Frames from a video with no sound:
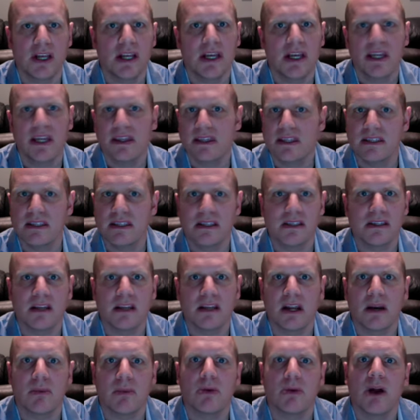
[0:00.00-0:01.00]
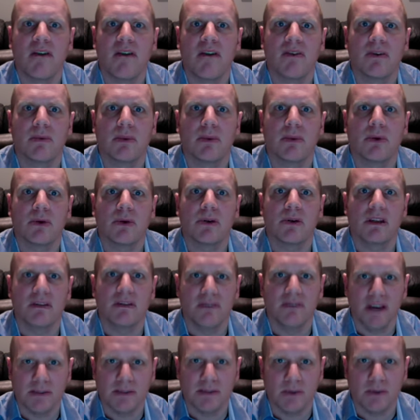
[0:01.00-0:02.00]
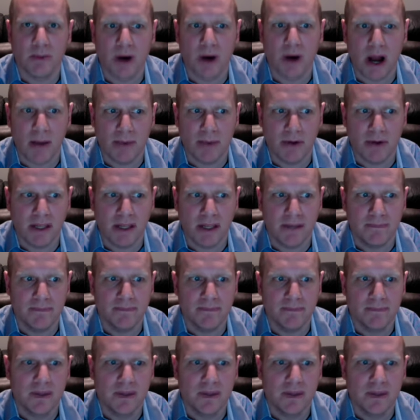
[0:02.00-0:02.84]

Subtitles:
This is not a profitable investment property.